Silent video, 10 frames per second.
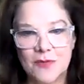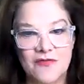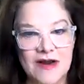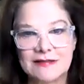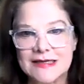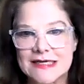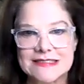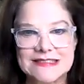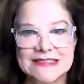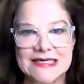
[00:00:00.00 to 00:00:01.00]
frankly,
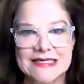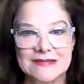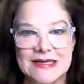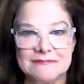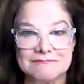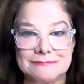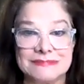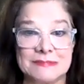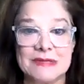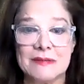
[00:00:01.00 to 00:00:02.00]
it
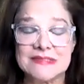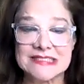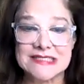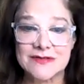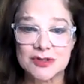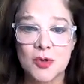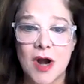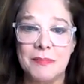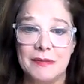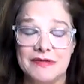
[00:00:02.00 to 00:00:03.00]
sometimes I see this
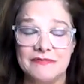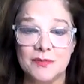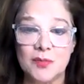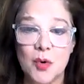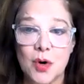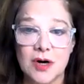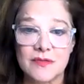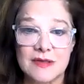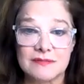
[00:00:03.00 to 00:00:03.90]
crop up even more